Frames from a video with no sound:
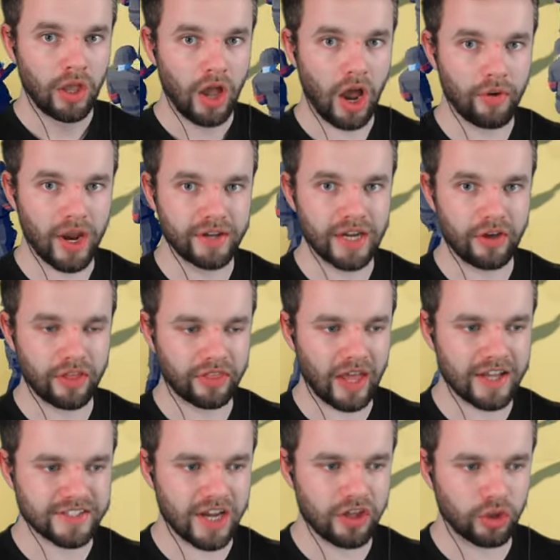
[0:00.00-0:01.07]
All right, now that
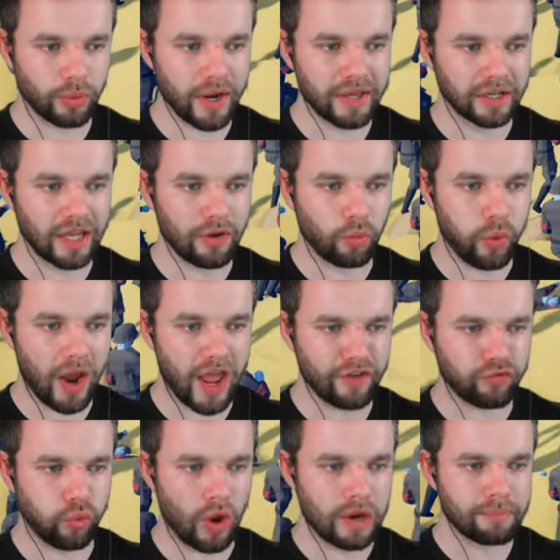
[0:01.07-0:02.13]
that is out of the way, let
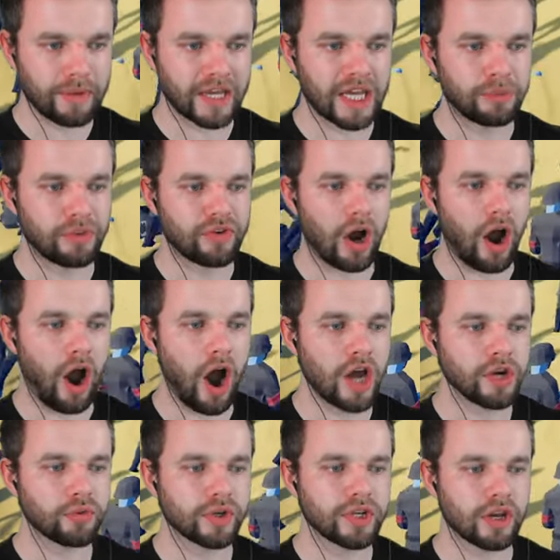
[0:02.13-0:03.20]
wave one begin. We got
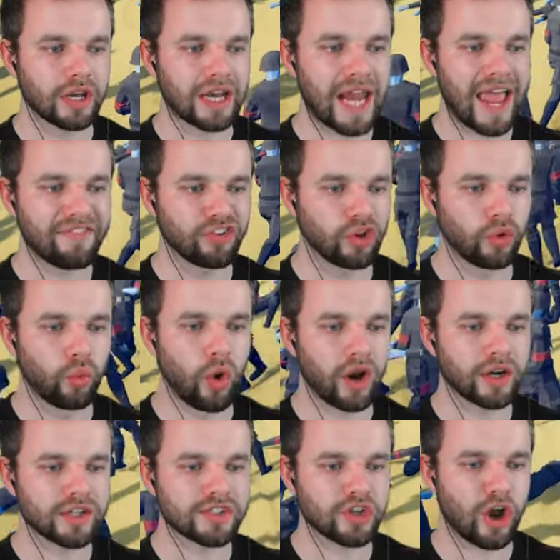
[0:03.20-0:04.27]
100 level
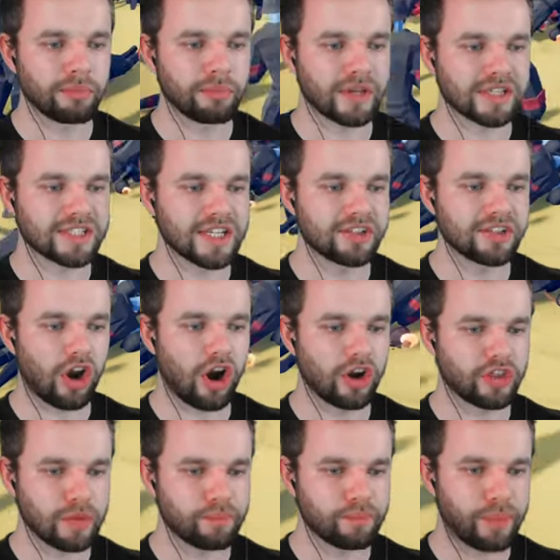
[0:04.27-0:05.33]
one zombies. These are
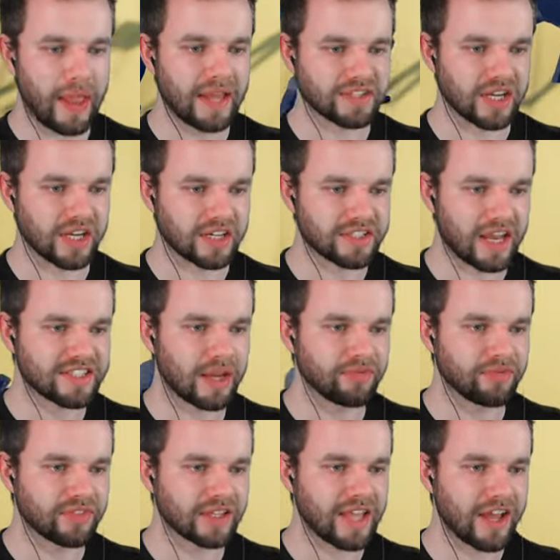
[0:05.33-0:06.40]
the basics, and
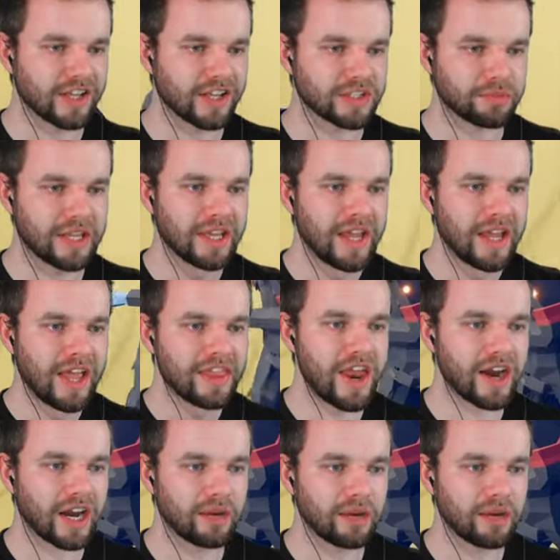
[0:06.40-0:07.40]
something tells me they're going to